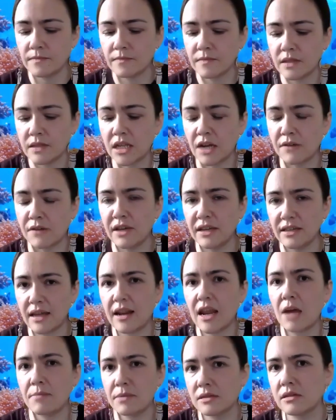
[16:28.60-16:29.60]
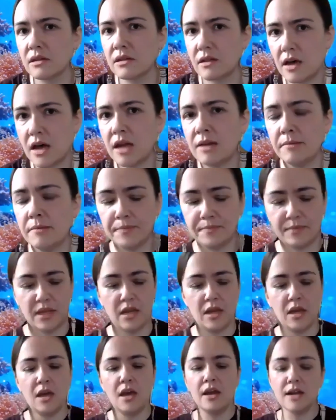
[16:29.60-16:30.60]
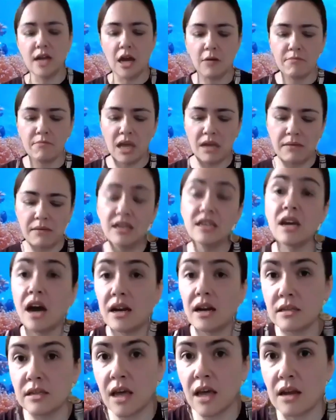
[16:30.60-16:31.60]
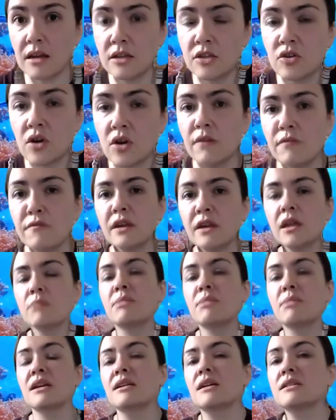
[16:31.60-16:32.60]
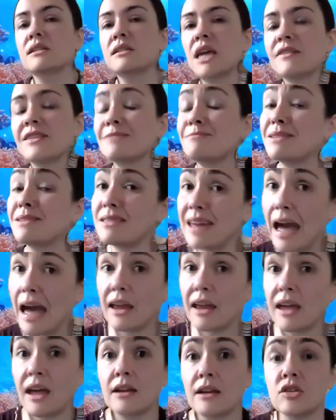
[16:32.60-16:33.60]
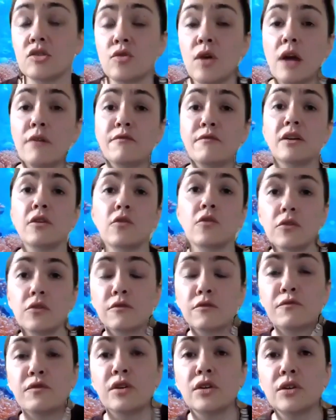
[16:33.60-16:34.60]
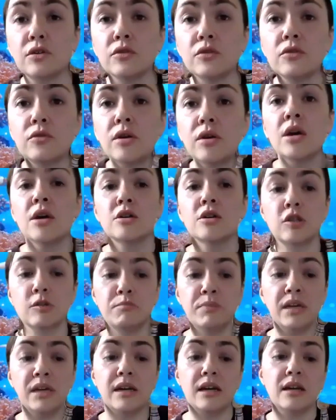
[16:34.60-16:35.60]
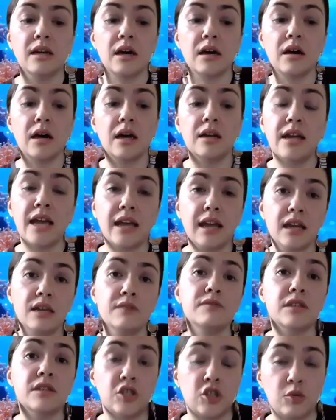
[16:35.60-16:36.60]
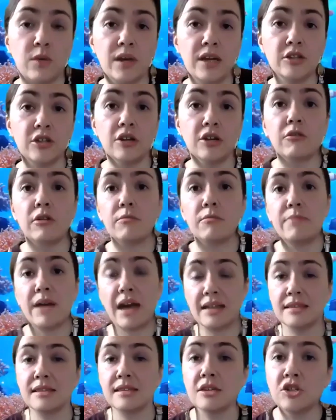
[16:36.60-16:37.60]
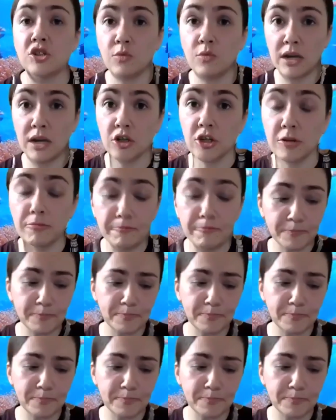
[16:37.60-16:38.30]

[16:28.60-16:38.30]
stuff like that happens a lot. Now, maybe not as catastrophic, but it doesn't have to be that catastrophic in order for you to be in a, a negative situation or a bad situation.